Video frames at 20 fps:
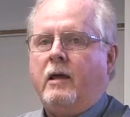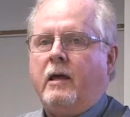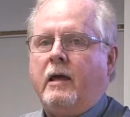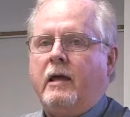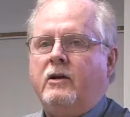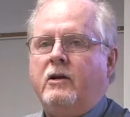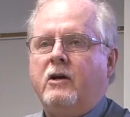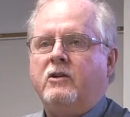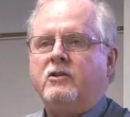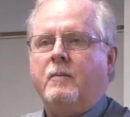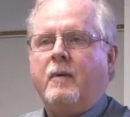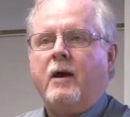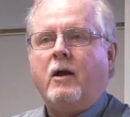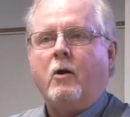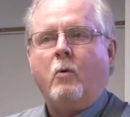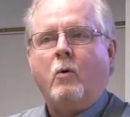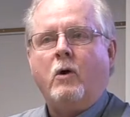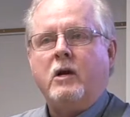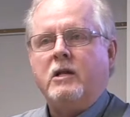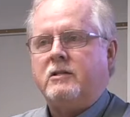It doesn't
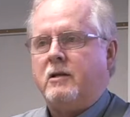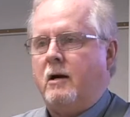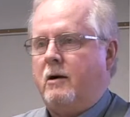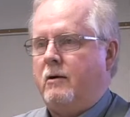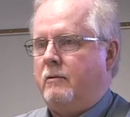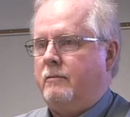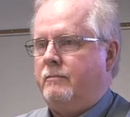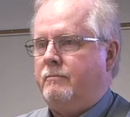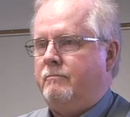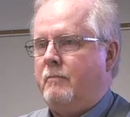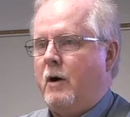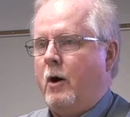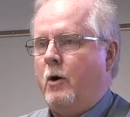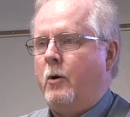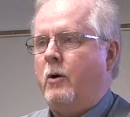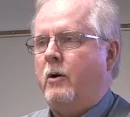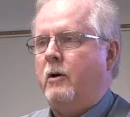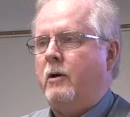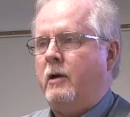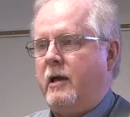matter what it's on,
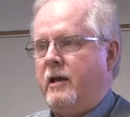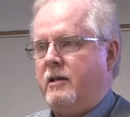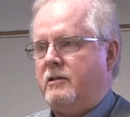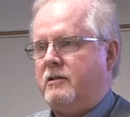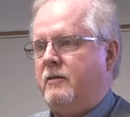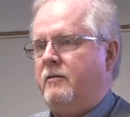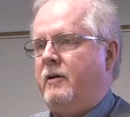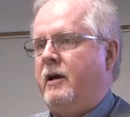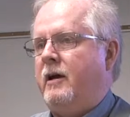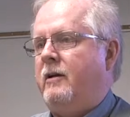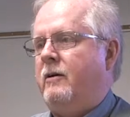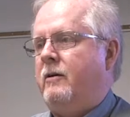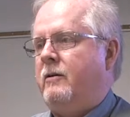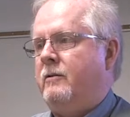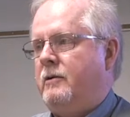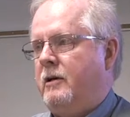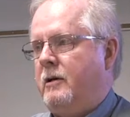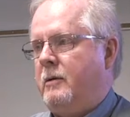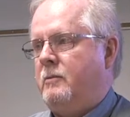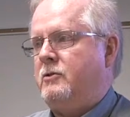mower, excavator,
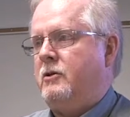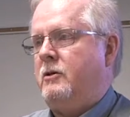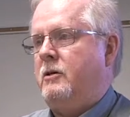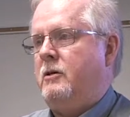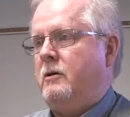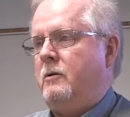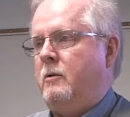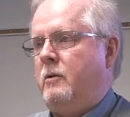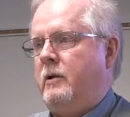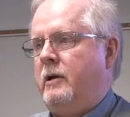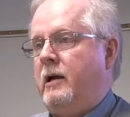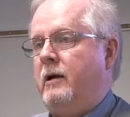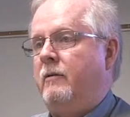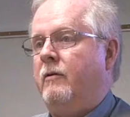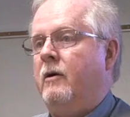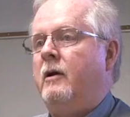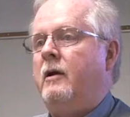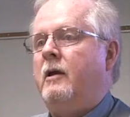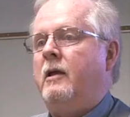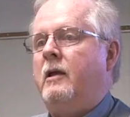dump truck,
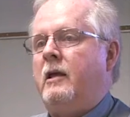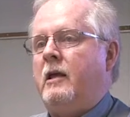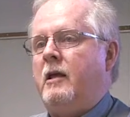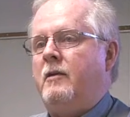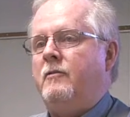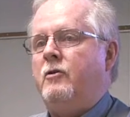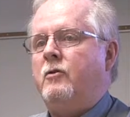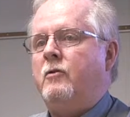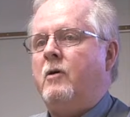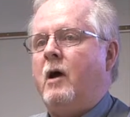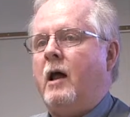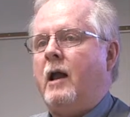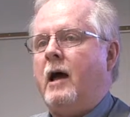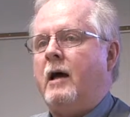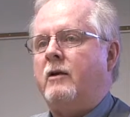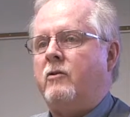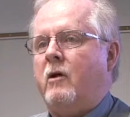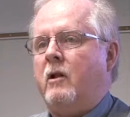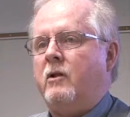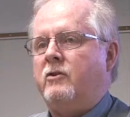whatever. If you've got a
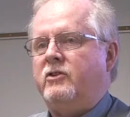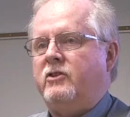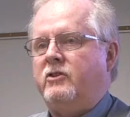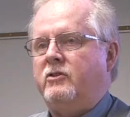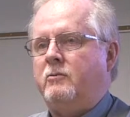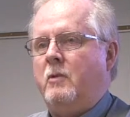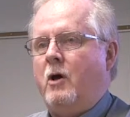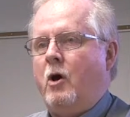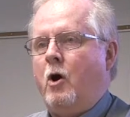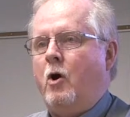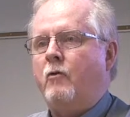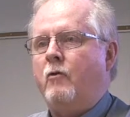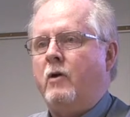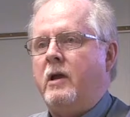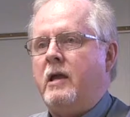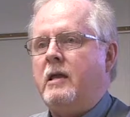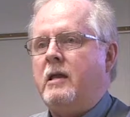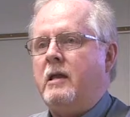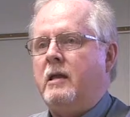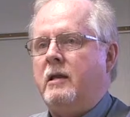hydraulic system that's
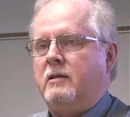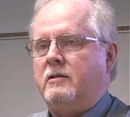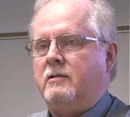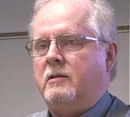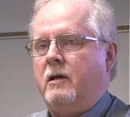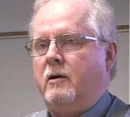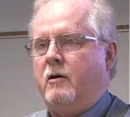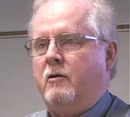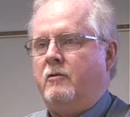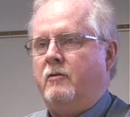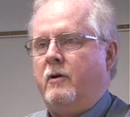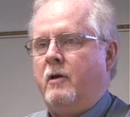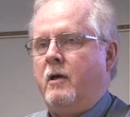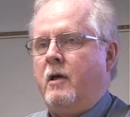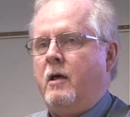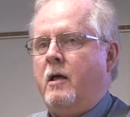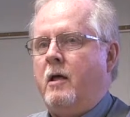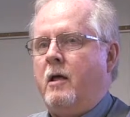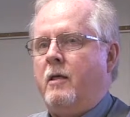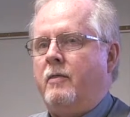overheating itself,
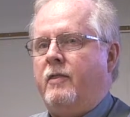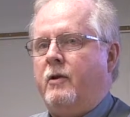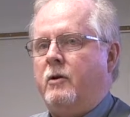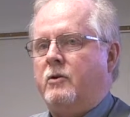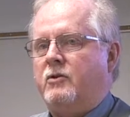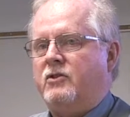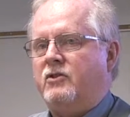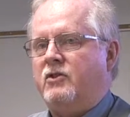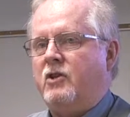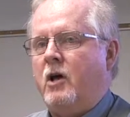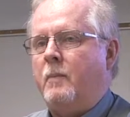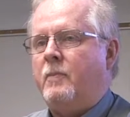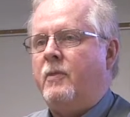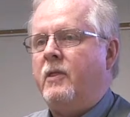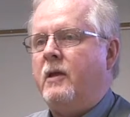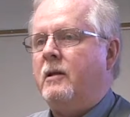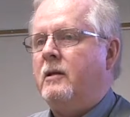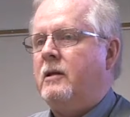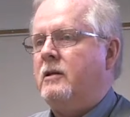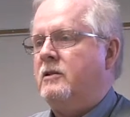there's
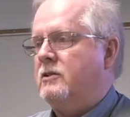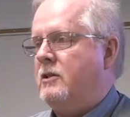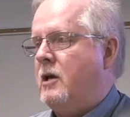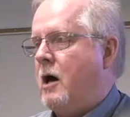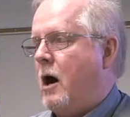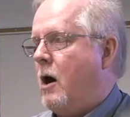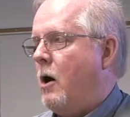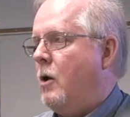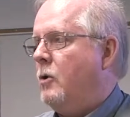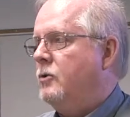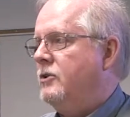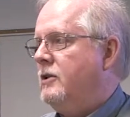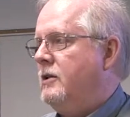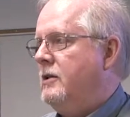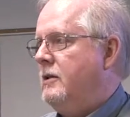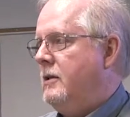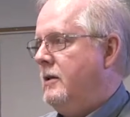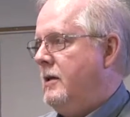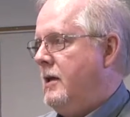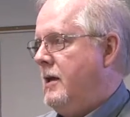something that's
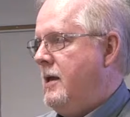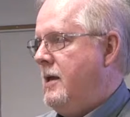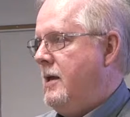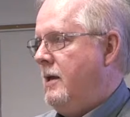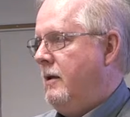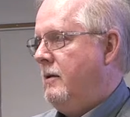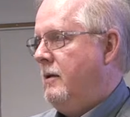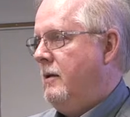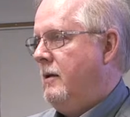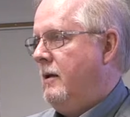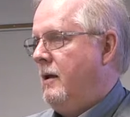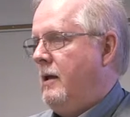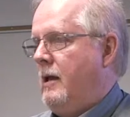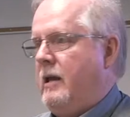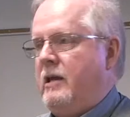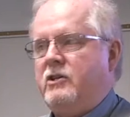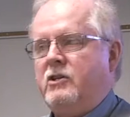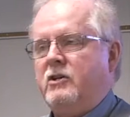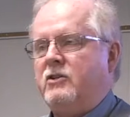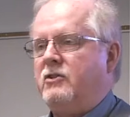causing the heat.
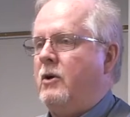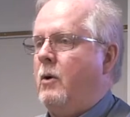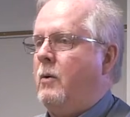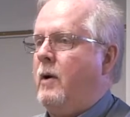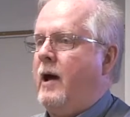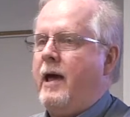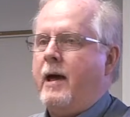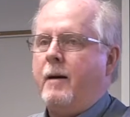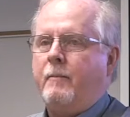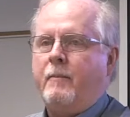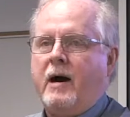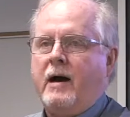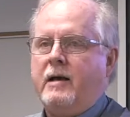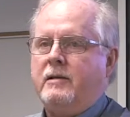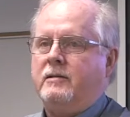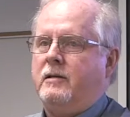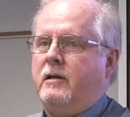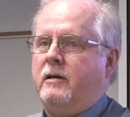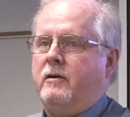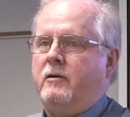It just don't happen by
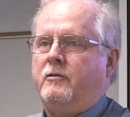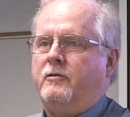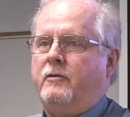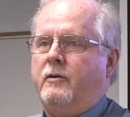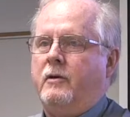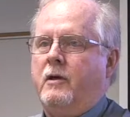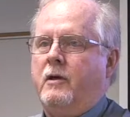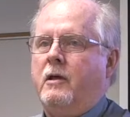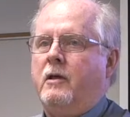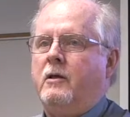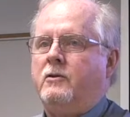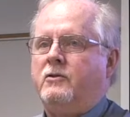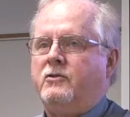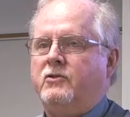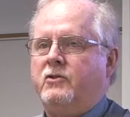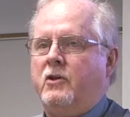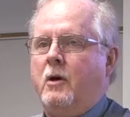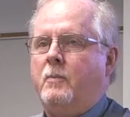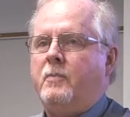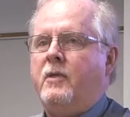itself.
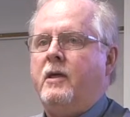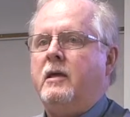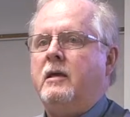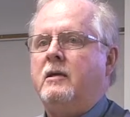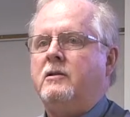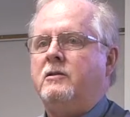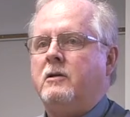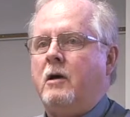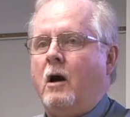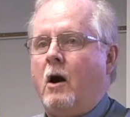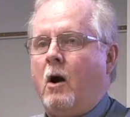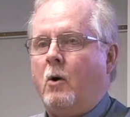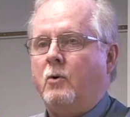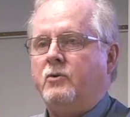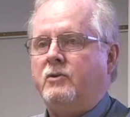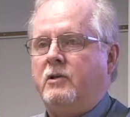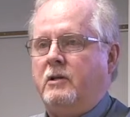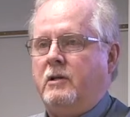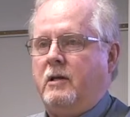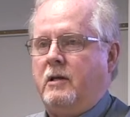Something is
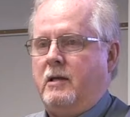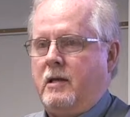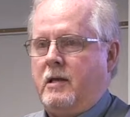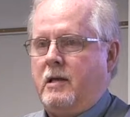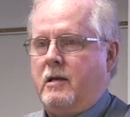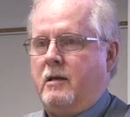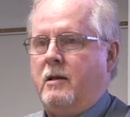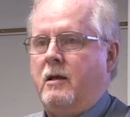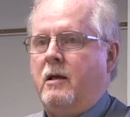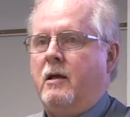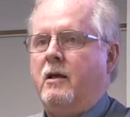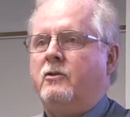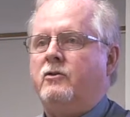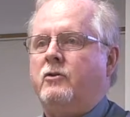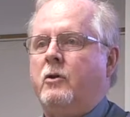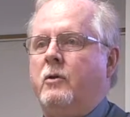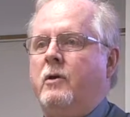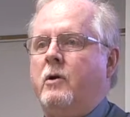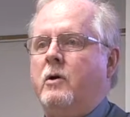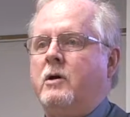causing the heat.
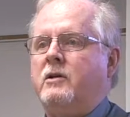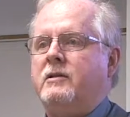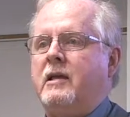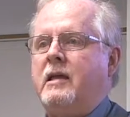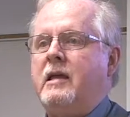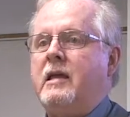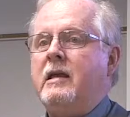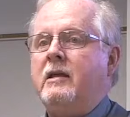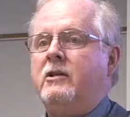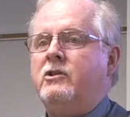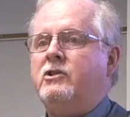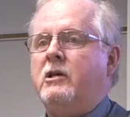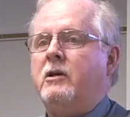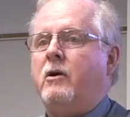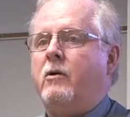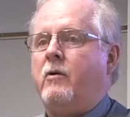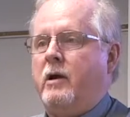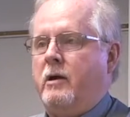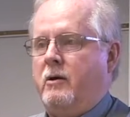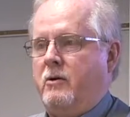So there is a heat
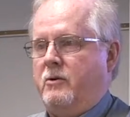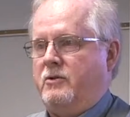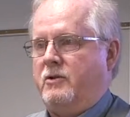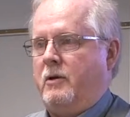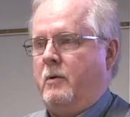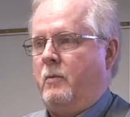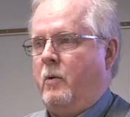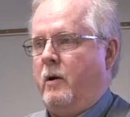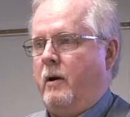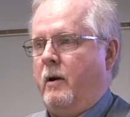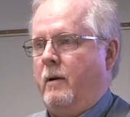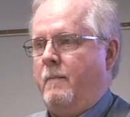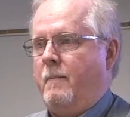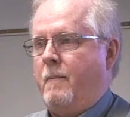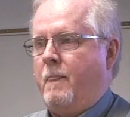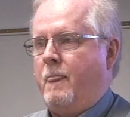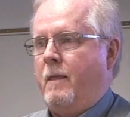generator somewhere.